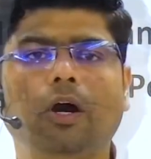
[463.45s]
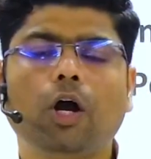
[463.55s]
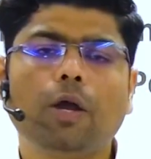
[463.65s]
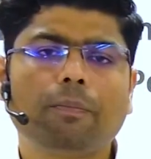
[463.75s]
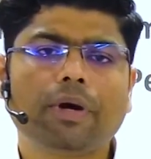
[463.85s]

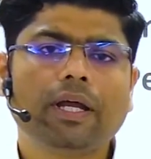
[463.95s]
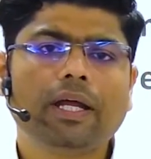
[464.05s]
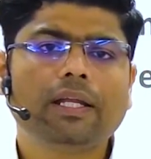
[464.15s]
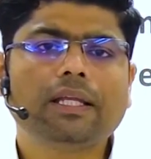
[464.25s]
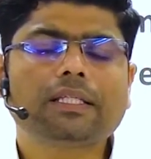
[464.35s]
However,
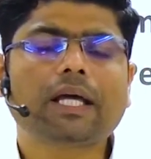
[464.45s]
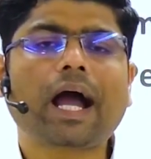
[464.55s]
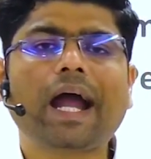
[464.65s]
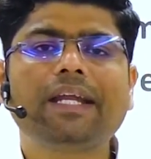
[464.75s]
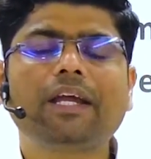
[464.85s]
this
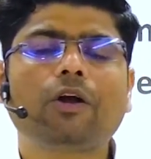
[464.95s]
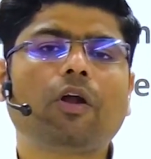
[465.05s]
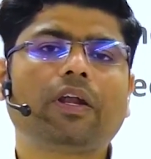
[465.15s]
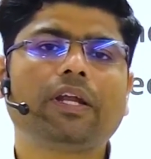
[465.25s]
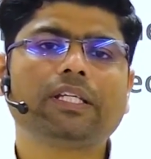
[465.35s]
idea
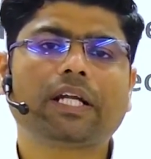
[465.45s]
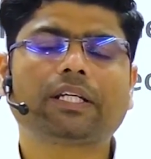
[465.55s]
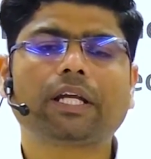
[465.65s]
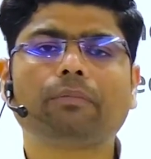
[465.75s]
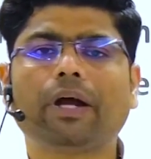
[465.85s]
got
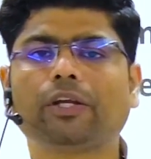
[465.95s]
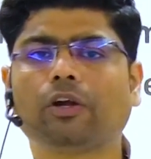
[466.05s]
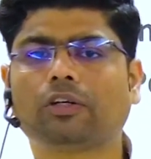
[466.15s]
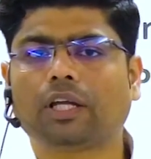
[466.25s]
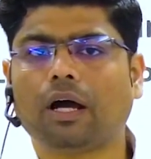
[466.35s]
rejected by
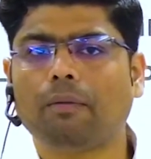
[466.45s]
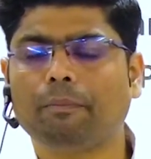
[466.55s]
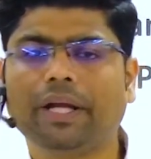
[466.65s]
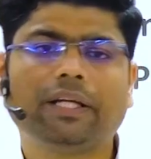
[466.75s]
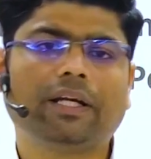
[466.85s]
Dr.
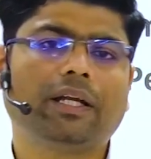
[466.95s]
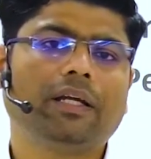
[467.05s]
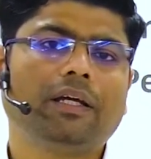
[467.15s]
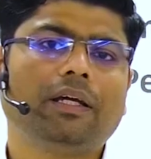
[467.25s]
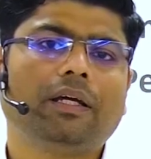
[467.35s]
Ambedkar
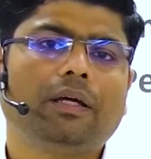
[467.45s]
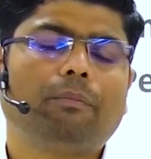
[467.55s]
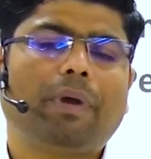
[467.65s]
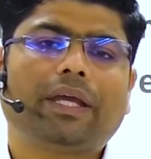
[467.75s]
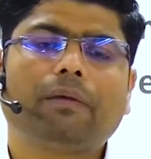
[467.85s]

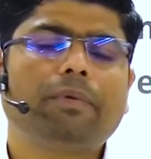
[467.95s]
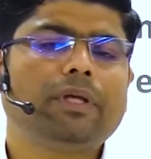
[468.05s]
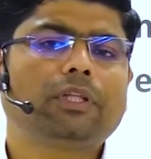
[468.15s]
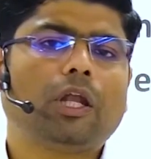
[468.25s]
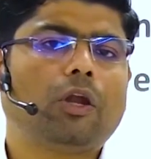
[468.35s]
by giving
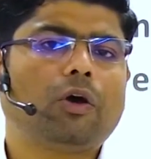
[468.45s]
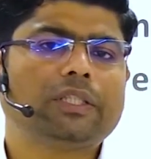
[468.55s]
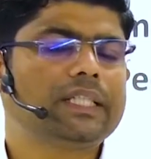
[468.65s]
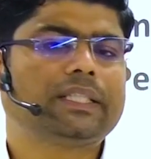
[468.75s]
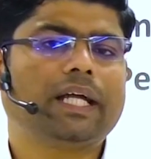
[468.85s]
the
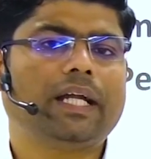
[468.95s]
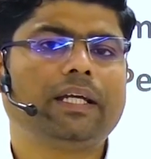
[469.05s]
logic that